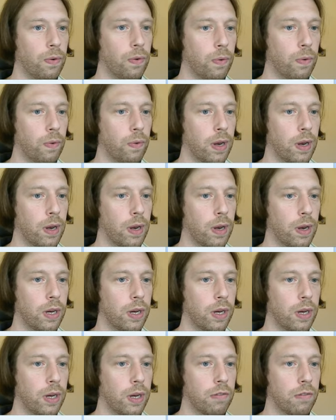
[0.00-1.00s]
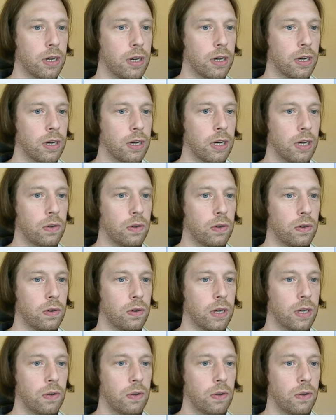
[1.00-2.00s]
when we created a
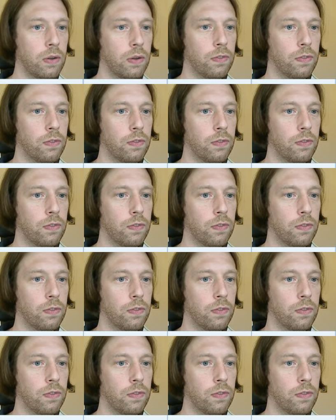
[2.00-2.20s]
user it would